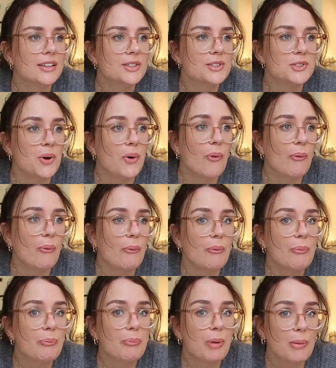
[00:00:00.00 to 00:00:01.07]
So
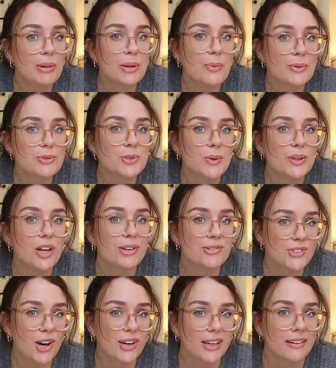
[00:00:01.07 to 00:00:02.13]
probably won't do a lot of
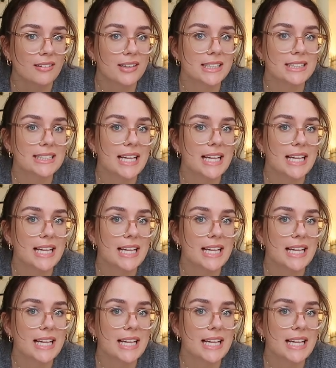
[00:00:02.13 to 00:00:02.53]
talking, because